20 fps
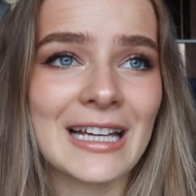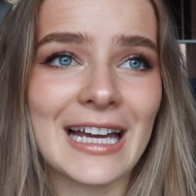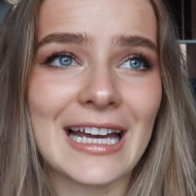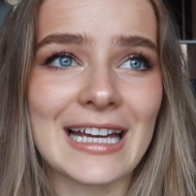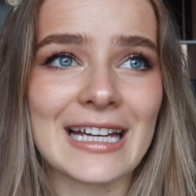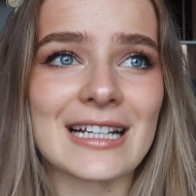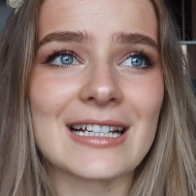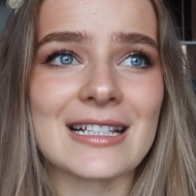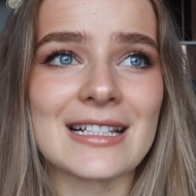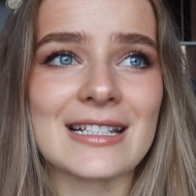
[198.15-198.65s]

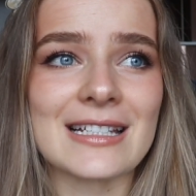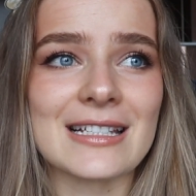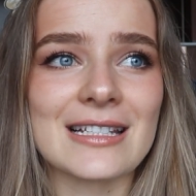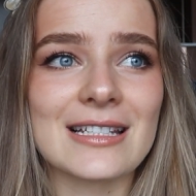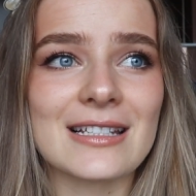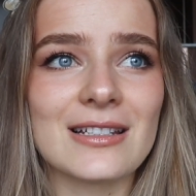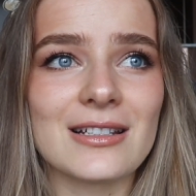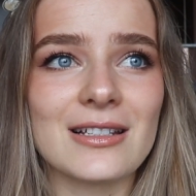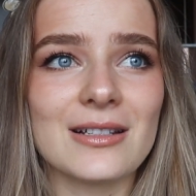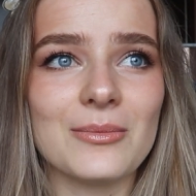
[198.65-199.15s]
and
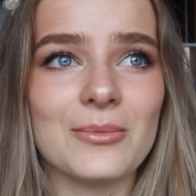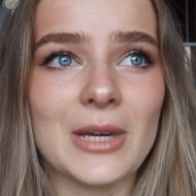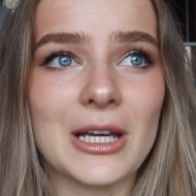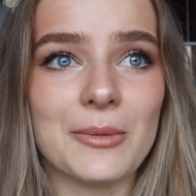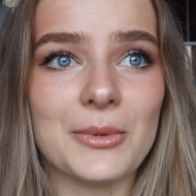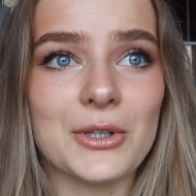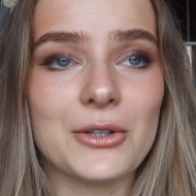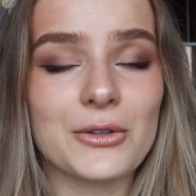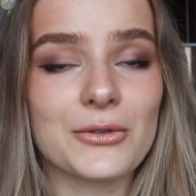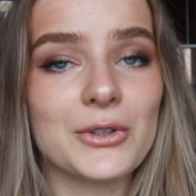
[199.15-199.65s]

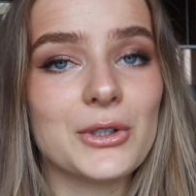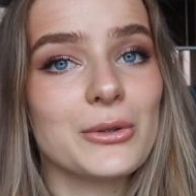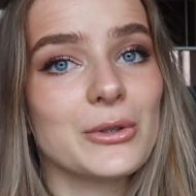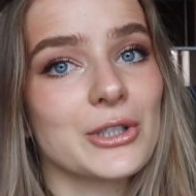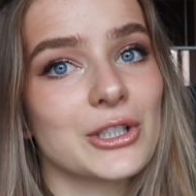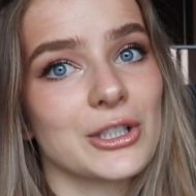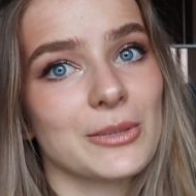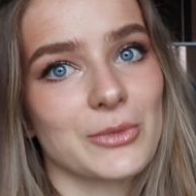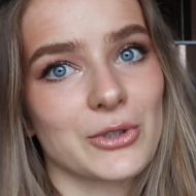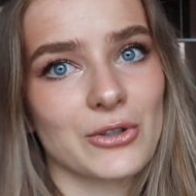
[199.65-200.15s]
maybe your
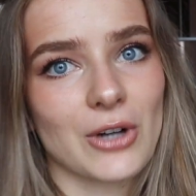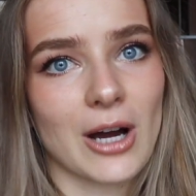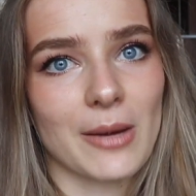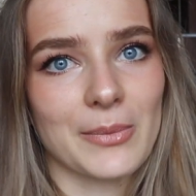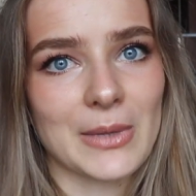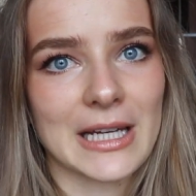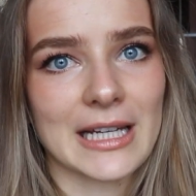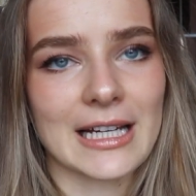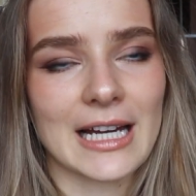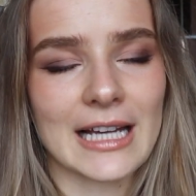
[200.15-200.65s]
viewership's
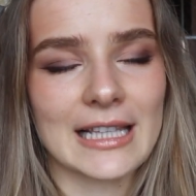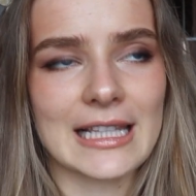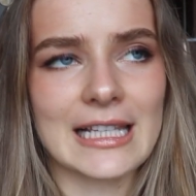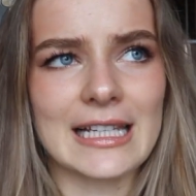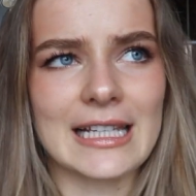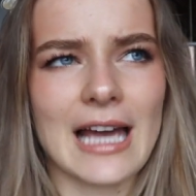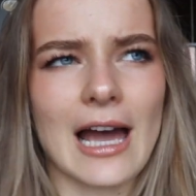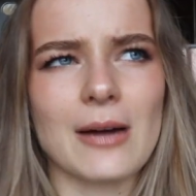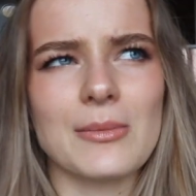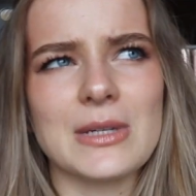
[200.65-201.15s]
dropping. I
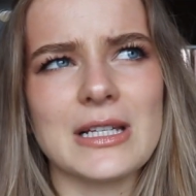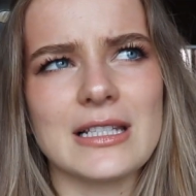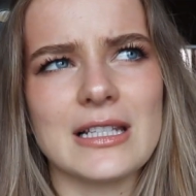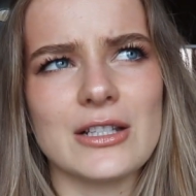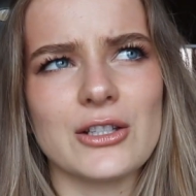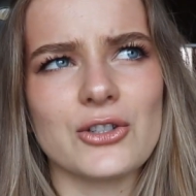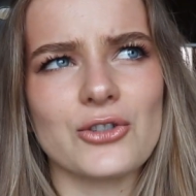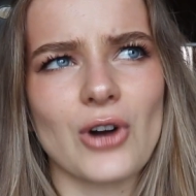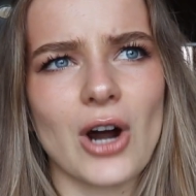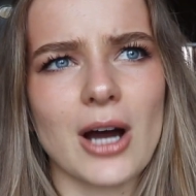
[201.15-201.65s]
think Gabbie's
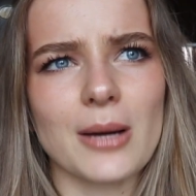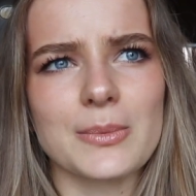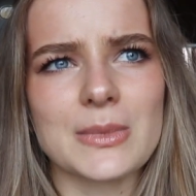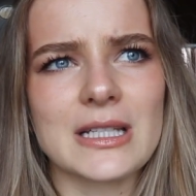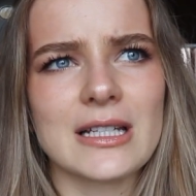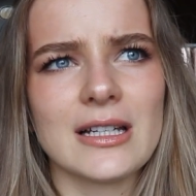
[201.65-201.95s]
has dropped,